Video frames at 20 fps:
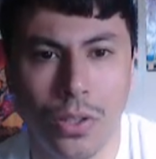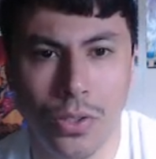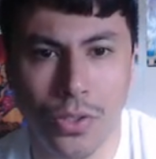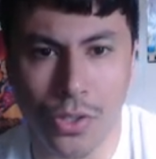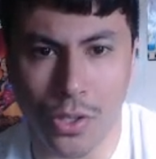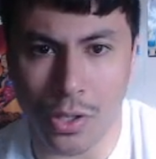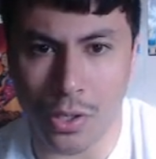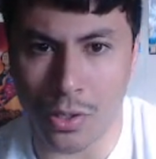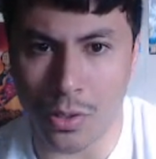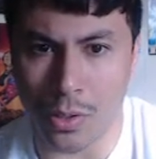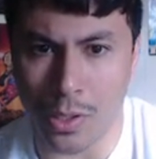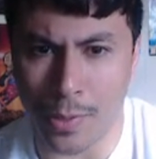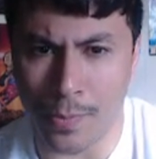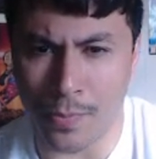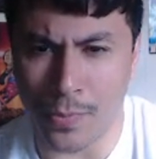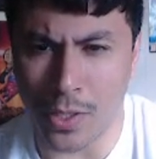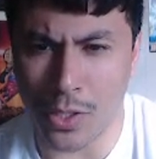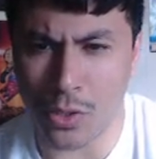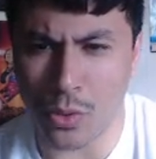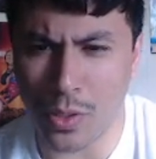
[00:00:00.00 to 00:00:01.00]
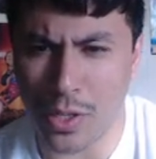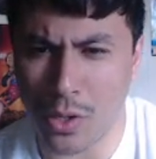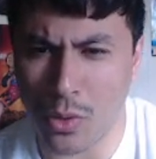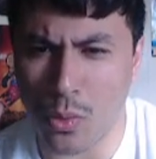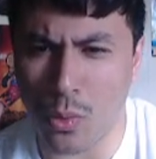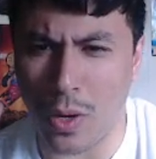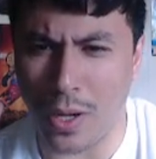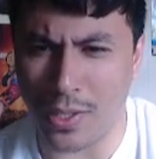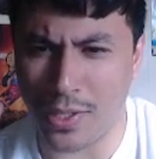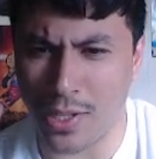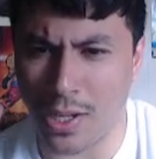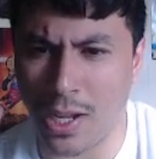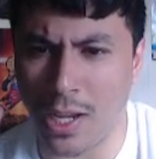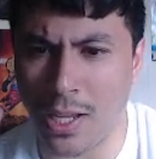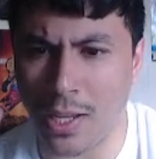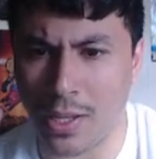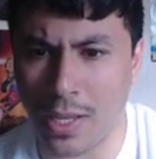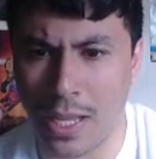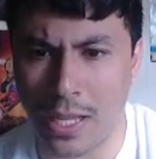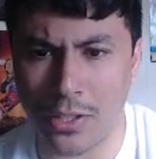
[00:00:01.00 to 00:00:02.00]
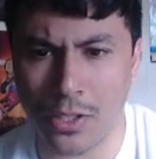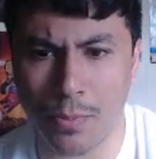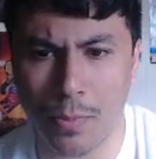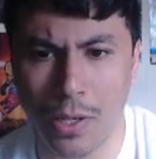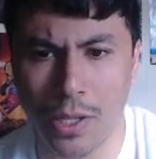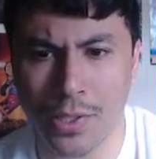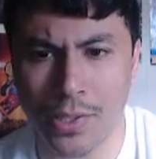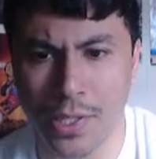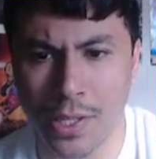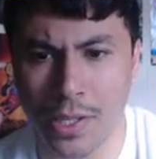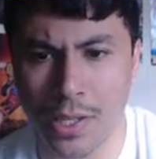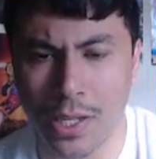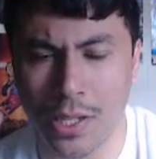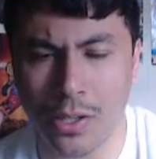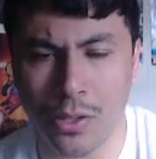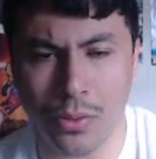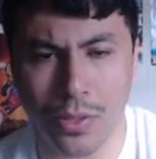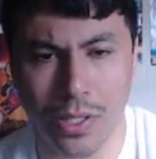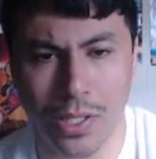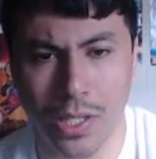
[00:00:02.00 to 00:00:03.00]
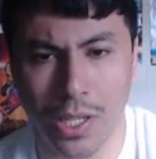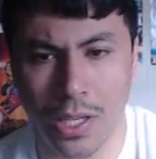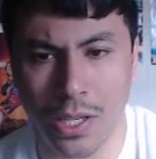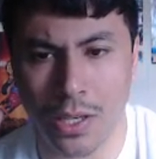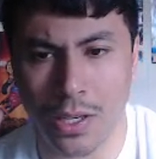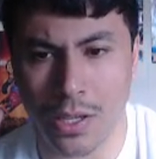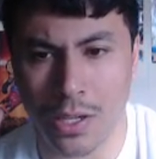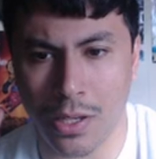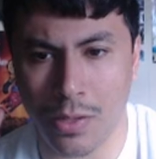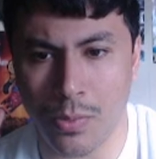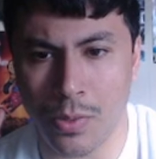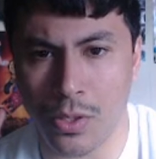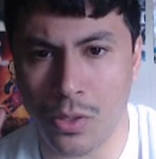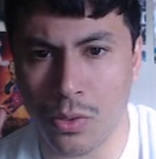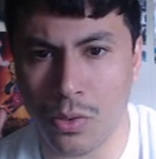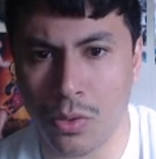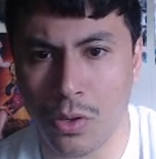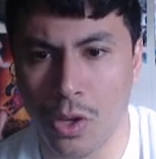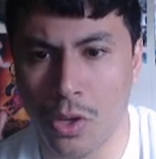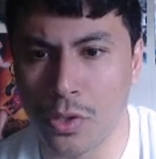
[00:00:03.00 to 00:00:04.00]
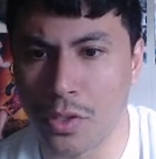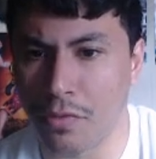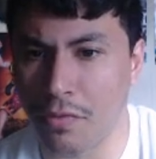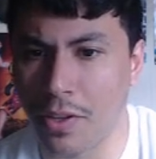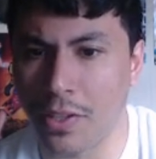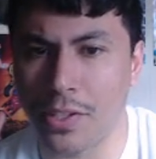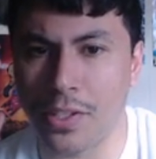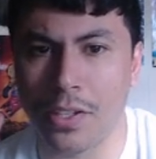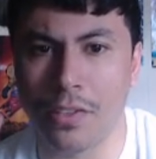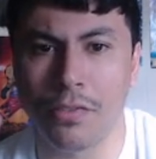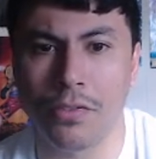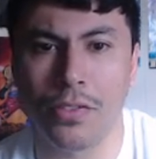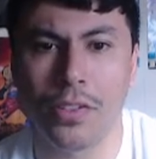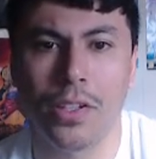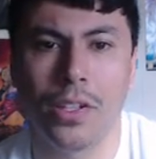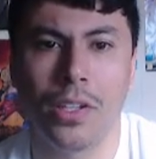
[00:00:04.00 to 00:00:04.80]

So it's already quite tight counterblasting in OTT when you're going defensive.